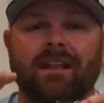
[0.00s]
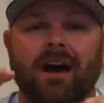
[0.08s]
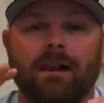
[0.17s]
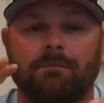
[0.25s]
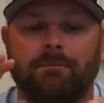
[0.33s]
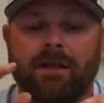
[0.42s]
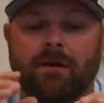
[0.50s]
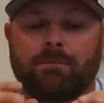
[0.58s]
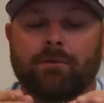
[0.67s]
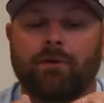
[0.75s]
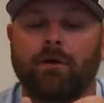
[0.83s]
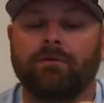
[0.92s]
lot bigger
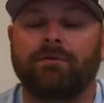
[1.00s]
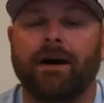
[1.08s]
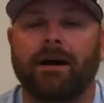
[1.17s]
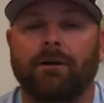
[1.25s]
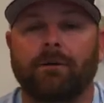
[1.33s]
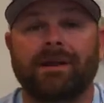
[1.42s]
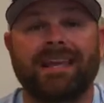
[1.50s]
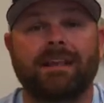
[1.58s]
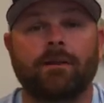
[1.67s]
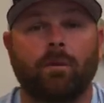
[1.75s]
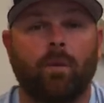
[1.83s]
profile in the